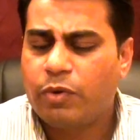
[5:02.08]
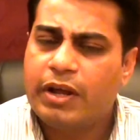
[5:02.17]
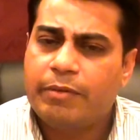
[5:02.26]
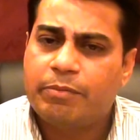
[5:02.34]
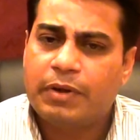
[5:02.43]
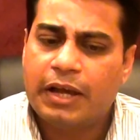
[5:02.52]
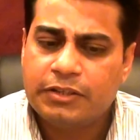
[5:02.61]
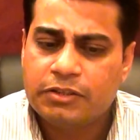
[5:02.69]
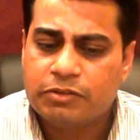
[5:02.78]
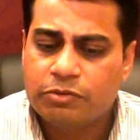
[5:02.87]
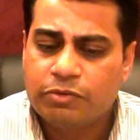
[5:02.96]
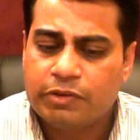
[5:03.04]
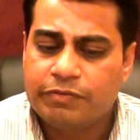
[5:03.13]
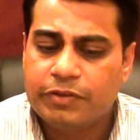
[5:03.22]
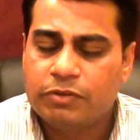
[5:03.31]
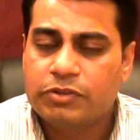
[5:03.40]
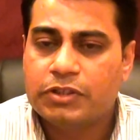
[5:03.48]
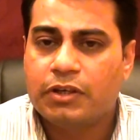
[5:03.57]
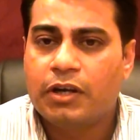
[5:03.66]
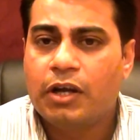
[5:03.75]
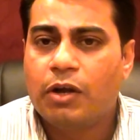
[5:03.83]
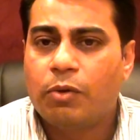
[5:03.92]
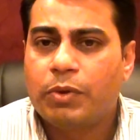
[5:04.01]
what I plan to do in future
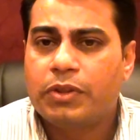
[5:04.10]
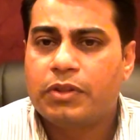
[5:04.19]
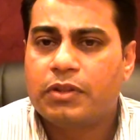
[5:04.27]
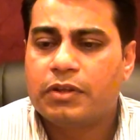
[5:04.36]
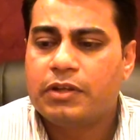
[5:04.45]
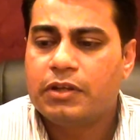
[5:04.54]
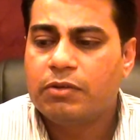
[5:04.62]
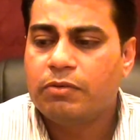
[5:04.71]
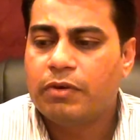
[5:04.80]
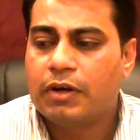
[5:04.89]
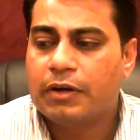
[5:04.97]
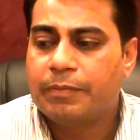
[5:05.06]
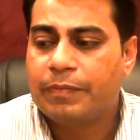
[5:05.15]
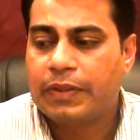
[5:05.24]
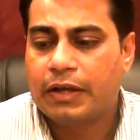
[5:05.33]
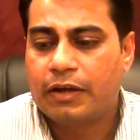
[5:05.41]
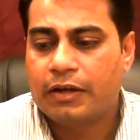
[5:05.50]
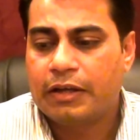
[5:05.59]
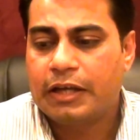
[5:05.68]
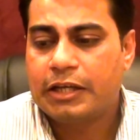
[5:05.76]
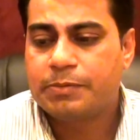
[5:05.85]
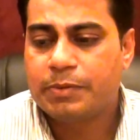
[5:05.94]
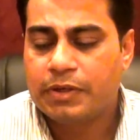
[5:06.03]
with the new
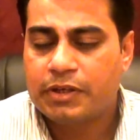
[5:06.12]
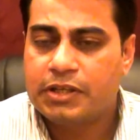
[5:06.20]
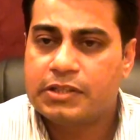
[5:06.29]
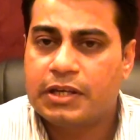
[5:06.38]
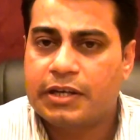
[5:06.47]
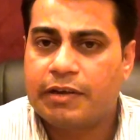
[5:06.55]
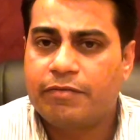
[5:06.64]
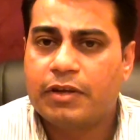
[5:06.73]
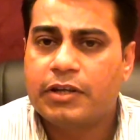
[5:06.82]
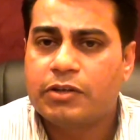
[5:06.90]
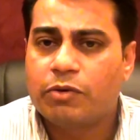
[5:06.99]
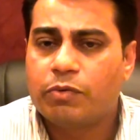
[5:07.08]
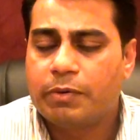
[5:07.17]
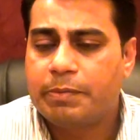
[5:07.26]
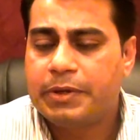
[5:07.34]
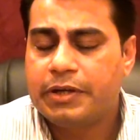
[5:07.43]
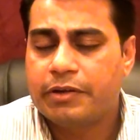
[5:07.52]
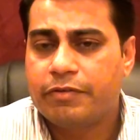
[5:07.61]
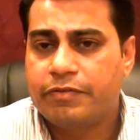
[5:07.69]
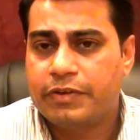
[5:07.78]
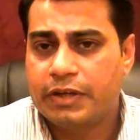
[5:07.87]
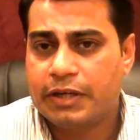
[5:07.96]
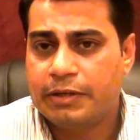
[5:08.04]
expertise that I've learned over a period of
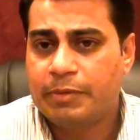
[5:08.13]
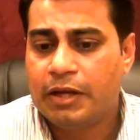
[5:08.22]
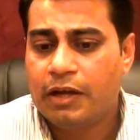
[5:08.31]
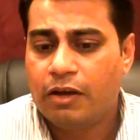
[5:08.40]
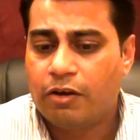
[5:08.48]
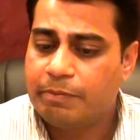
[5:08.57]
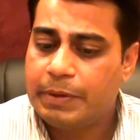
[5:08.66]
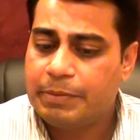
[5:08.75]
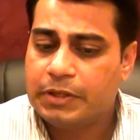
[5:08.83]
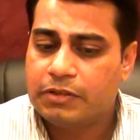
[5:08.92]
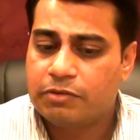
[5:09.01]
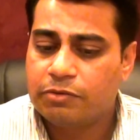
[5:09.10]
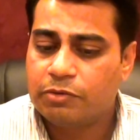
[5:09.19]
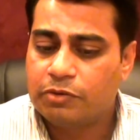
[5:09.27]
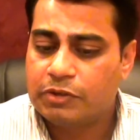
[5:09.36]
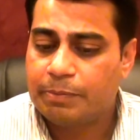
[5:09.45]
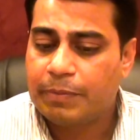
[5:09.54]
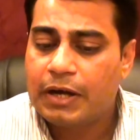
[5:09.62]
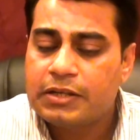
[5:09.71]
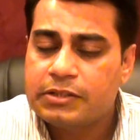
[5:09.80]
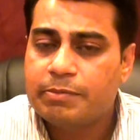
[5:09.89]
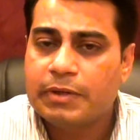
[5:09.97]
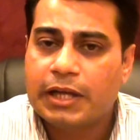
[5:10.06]
time, or maybe through the
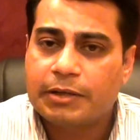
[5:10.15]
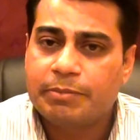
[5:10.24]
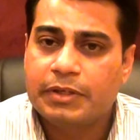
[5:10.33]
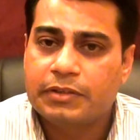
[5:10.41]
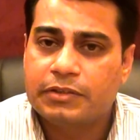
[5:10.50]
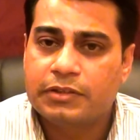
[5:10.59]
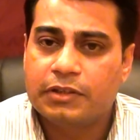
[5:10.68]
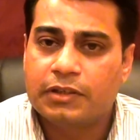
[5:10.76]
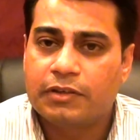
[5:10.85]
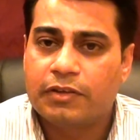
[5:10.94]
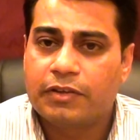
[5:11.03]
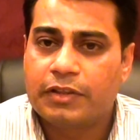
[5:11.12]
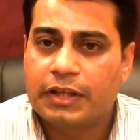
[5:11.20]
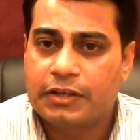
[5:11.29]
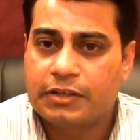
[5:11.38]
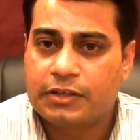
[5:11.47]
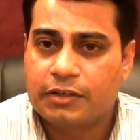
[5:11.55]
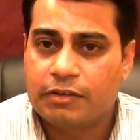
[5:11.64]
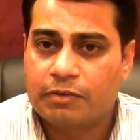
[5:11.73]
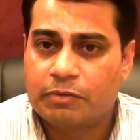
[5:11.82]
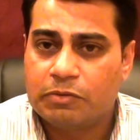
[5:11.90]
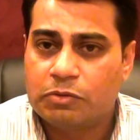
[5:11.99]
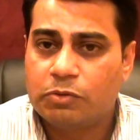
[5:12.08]
master black belt
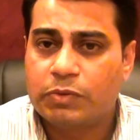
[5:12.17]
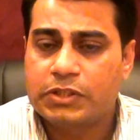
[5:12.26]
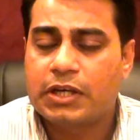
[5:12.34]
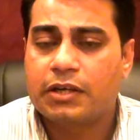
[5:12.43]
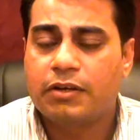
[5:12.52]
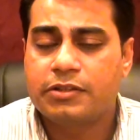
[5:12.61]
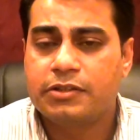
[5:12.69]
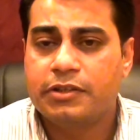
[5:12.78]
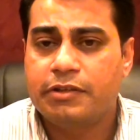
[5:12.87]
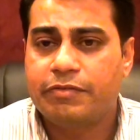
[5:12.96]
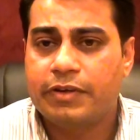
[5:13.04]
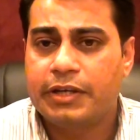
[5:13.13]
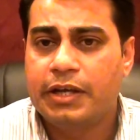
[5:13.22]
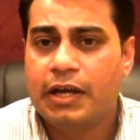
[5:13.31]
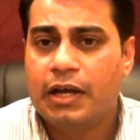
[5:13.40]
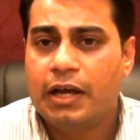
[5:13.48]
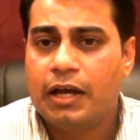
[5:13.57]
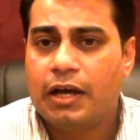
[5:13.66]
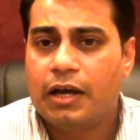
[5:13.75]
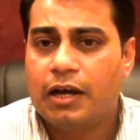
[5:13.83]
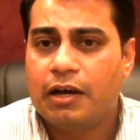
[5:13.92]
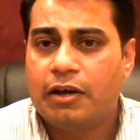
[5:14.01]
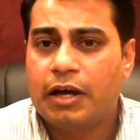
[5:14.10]
through which I got certified,
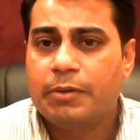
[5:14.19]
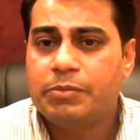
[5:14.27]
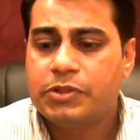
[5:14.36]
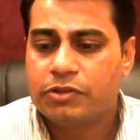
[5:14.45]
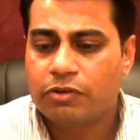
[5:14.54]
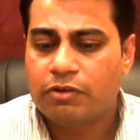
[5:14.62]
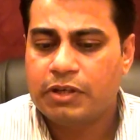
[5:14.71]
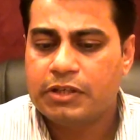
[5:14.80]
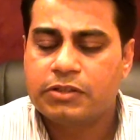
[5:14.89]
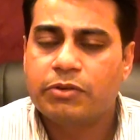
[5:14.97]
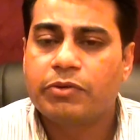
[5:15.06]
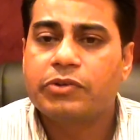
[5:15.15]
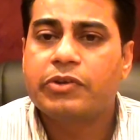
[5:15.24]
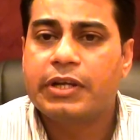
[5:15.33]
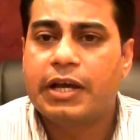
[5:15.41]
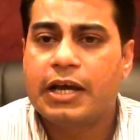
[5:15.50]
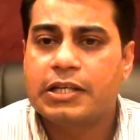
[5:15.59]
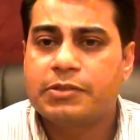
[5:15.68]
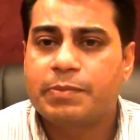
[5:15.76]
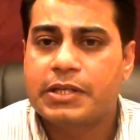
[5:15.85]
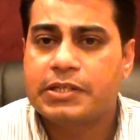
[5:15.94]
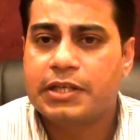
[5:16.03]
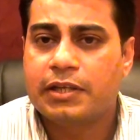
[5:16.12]
I'm sure it's going to enhance
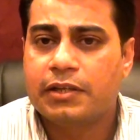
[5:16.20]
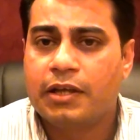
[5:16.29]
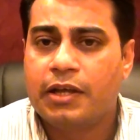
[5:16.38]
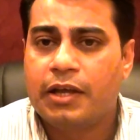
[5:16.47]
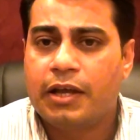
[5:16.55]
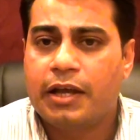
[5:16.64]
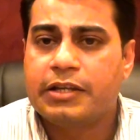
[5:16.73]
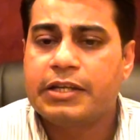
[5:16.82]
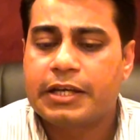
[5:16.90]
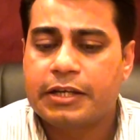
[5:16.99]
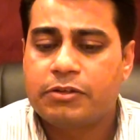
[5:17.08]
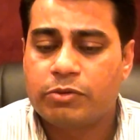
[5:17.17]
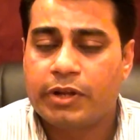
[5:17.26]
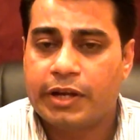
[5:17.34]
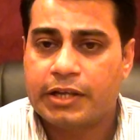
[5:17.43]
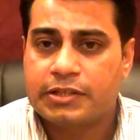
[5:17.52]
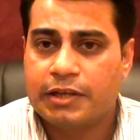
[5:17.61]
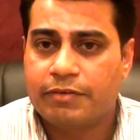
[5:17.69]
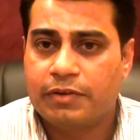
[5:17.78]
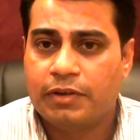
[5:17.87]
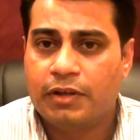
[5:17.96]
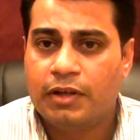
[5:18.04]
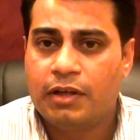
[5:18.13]
my skill and take it to the next level.
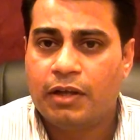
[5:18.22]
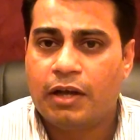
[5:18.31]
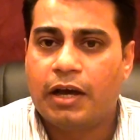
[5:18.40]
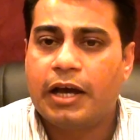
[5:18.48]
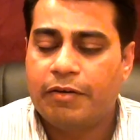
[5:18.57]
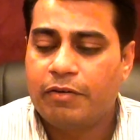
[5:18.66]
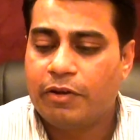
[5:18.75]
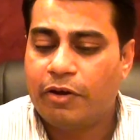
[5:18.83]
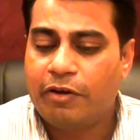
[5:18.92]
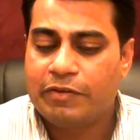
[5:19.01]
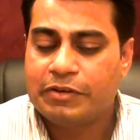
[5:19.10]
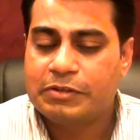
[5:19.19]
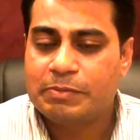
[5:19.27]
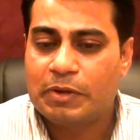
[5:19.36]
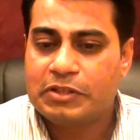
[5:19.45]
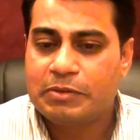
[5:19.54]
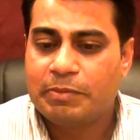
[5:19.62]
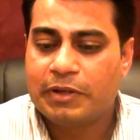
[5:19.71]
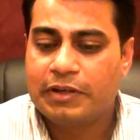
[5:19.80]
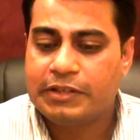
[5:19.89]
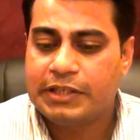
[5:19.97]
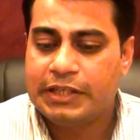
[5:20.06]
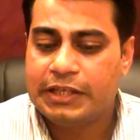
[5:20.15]
I have a lot of
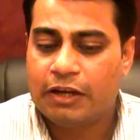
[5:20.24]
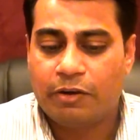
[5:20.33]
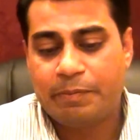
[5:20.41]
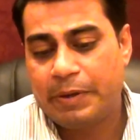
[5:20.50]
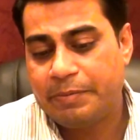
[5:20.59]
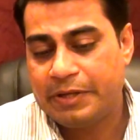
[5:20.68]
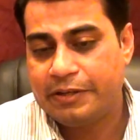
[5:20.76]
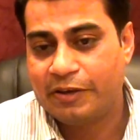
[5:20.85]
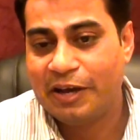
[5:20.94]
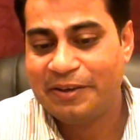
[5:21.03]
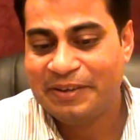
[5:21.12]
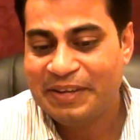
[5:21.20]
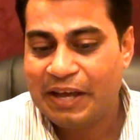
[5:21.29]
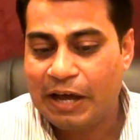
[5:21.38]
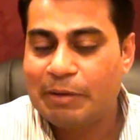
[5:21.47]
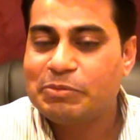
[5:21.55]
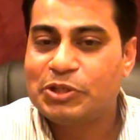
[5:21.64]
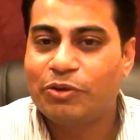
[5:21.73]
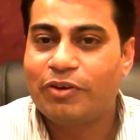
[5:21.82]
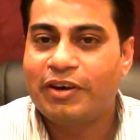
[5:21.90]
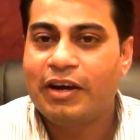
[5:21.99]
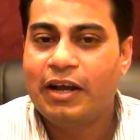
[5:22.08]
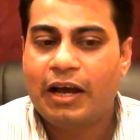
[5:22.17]
responsibility, or maybe I'm
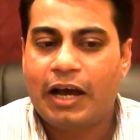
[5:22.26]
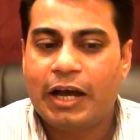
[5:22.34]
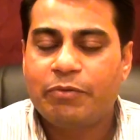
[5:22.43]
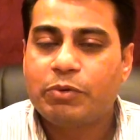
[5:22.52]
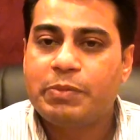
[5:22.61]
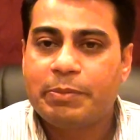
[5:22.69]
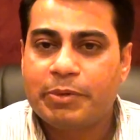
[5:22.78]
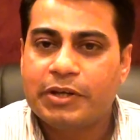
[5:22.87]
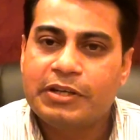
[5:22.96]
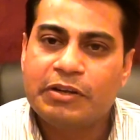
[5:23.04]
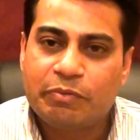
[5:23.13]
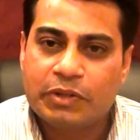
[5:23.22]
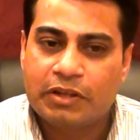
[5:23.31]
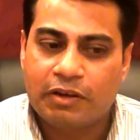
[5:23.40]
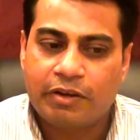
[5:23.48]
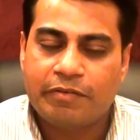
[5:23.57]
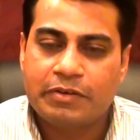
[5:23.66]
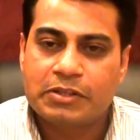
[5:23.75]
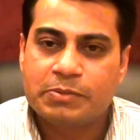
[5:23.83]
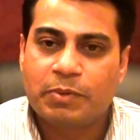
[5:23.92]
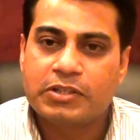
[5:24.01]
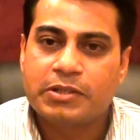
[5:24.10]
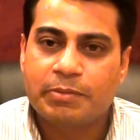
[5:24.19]
sure I would be burdened with a lot of
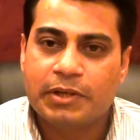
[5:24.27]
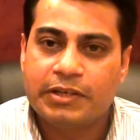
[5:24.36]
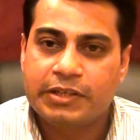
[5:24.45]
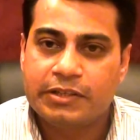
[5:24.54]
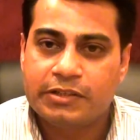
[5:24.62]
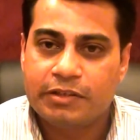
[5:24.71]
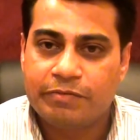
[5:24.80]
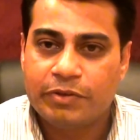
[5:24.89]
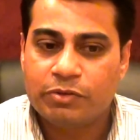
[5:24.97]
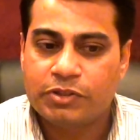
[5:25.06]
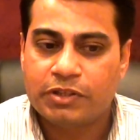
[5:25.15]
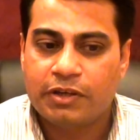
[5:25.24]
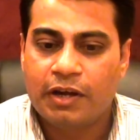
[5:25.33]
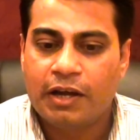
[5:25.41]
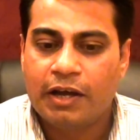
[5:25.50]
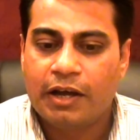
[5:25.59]
responsibilities in future,